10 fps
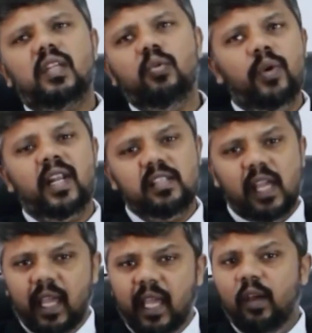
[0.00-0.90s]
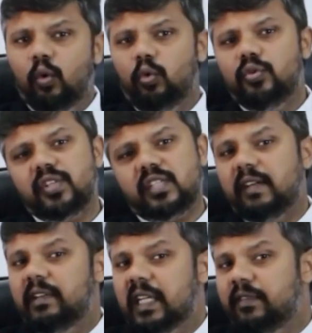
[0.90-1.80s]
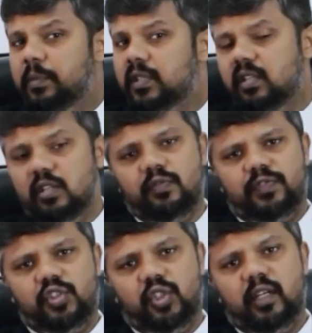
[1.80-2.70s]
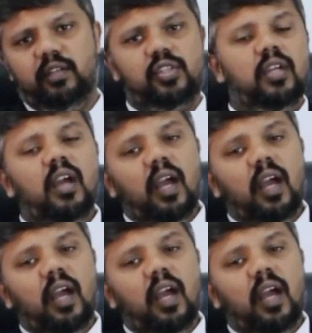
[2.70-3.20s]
whereas A owns 75% of the shares